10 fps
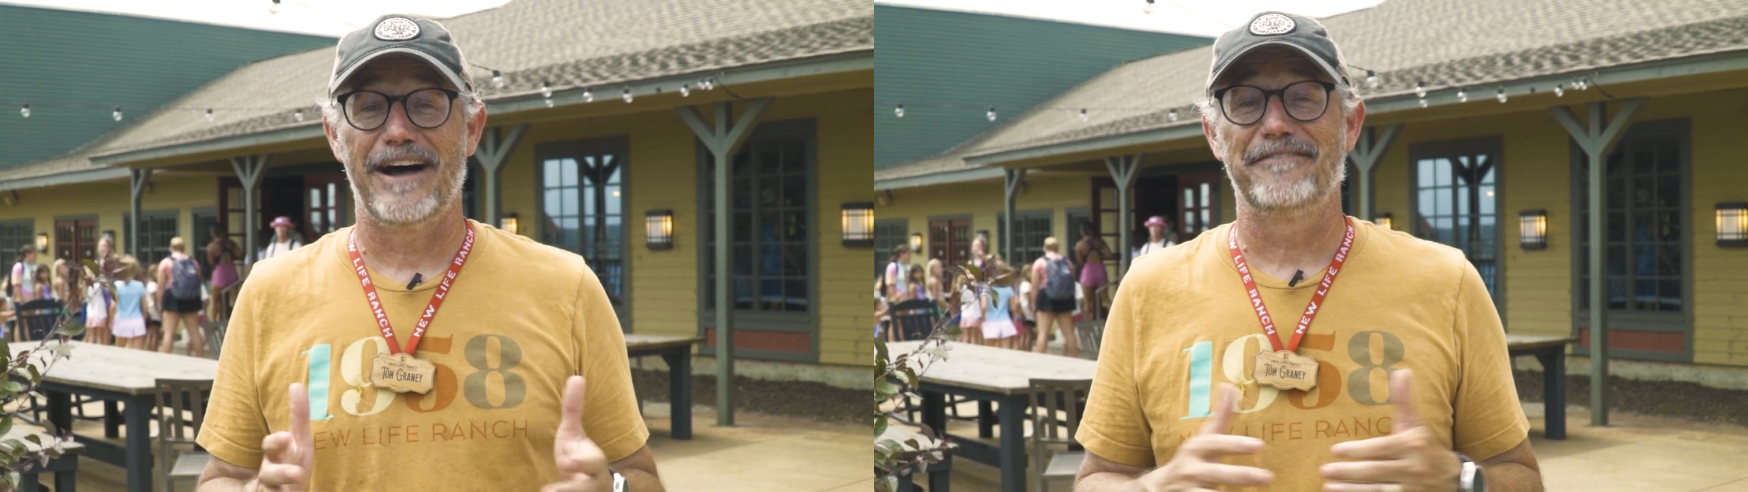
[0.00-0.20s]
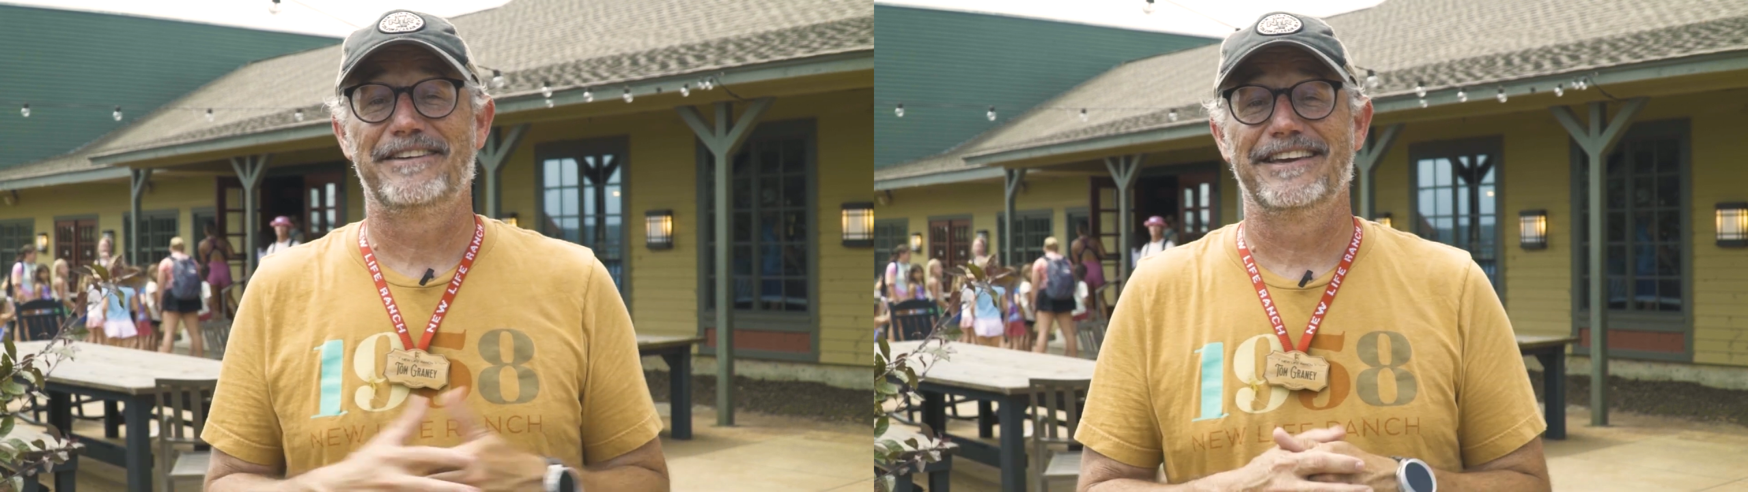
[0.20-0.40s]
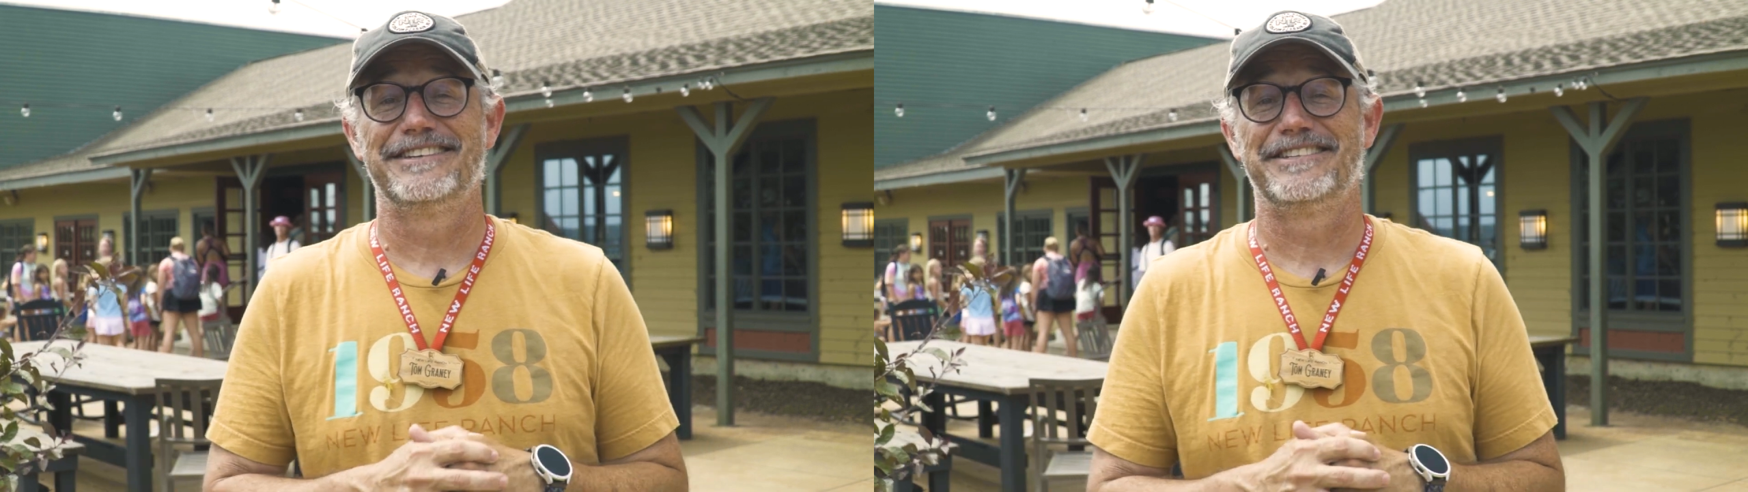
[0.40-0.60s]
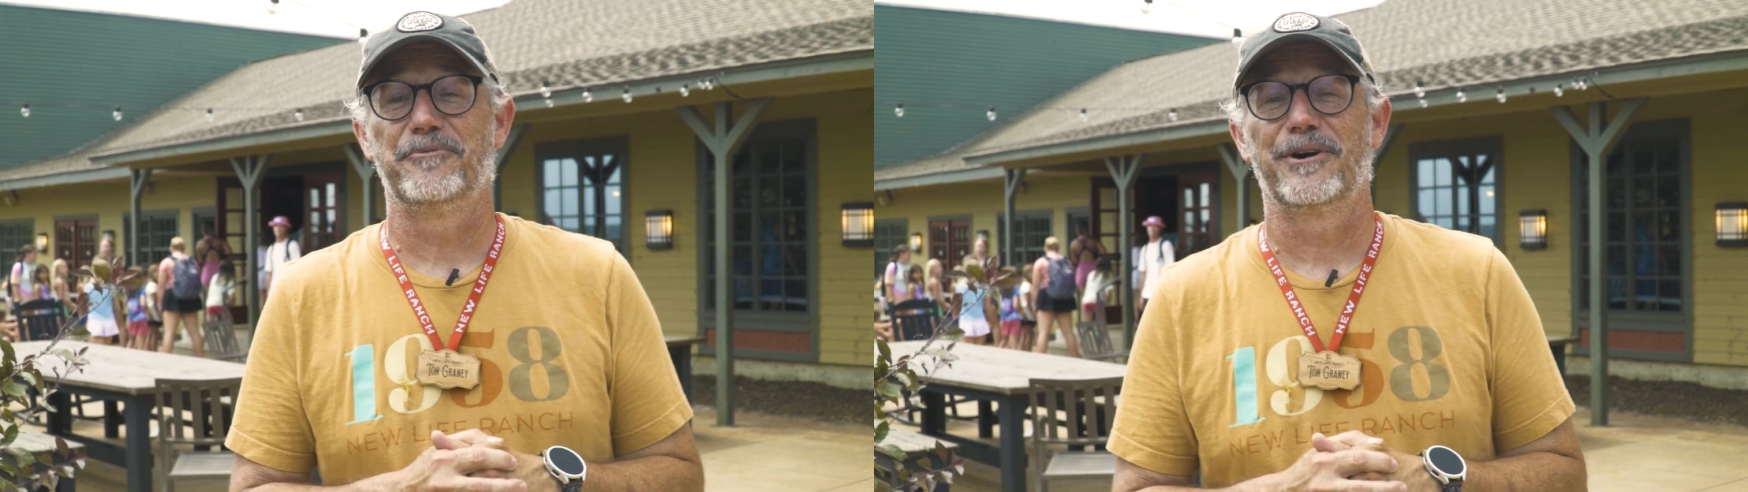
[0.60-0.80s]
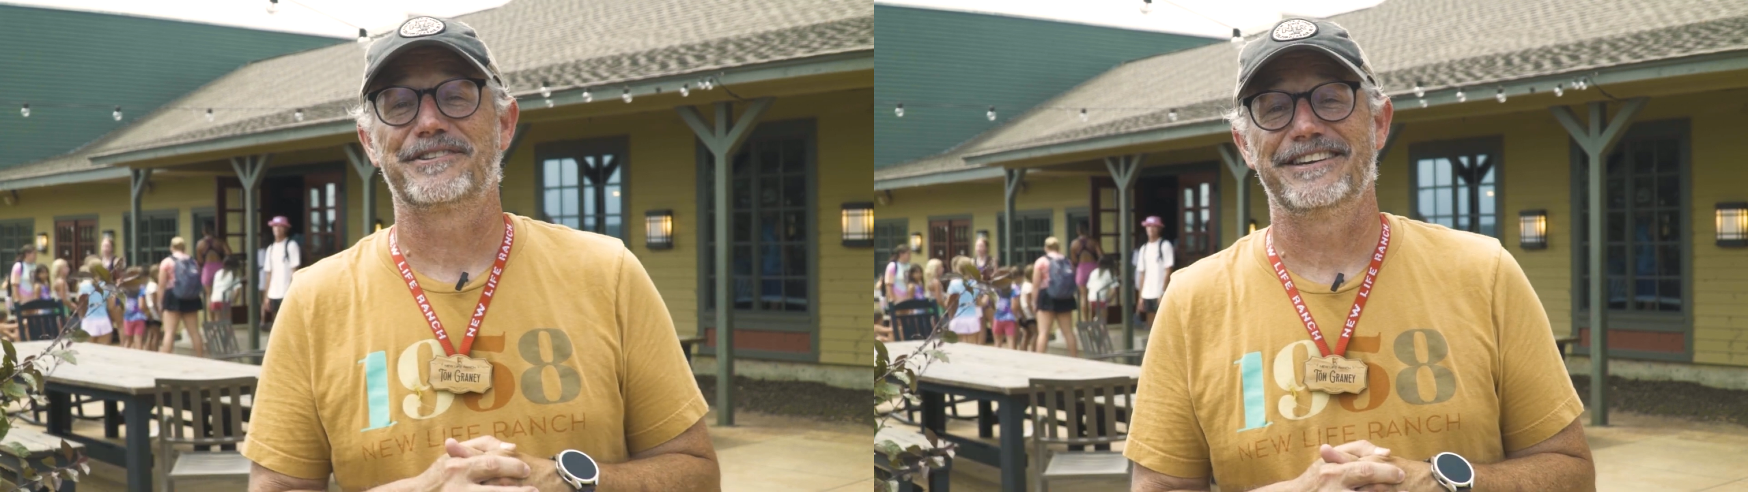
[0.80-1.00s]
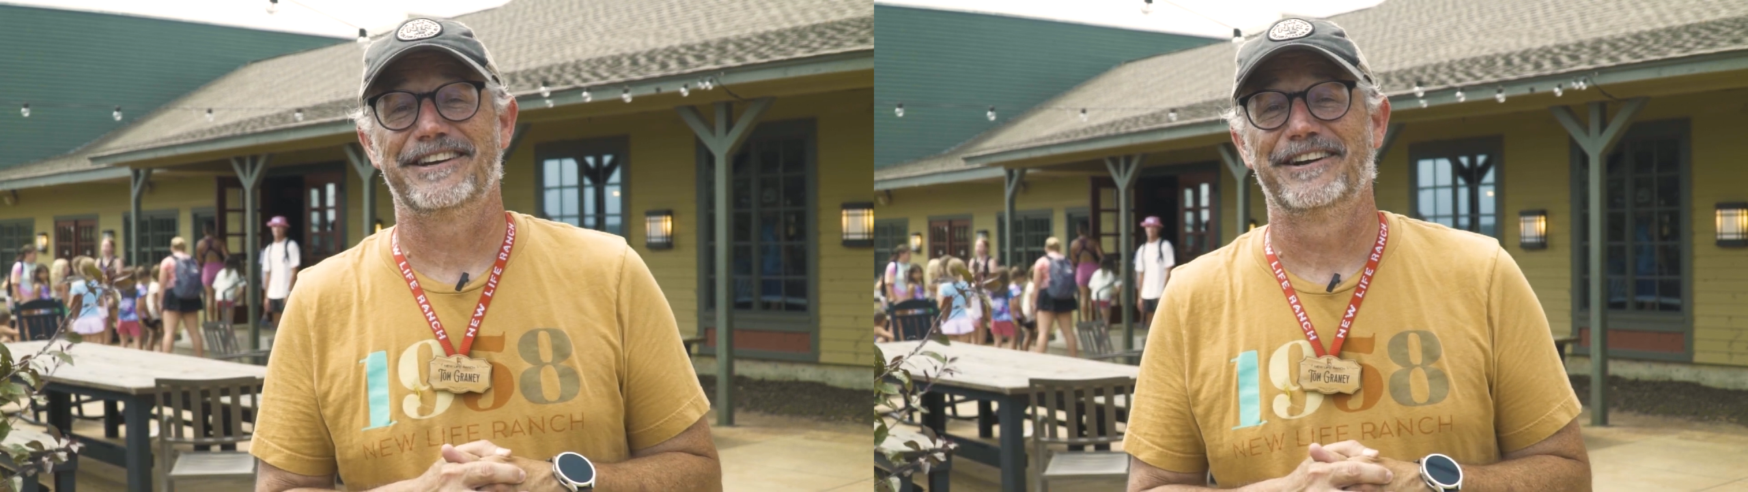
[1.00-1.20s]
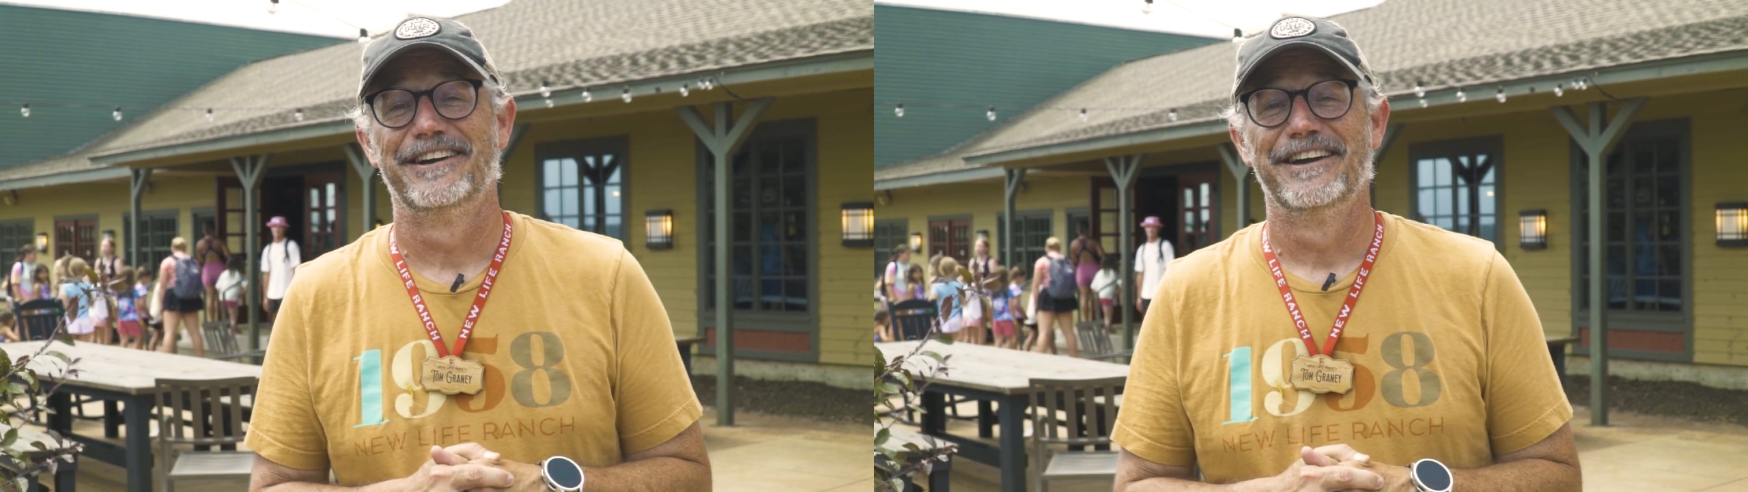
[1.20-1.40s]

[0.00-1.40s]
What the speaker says: 5 kids. She works here.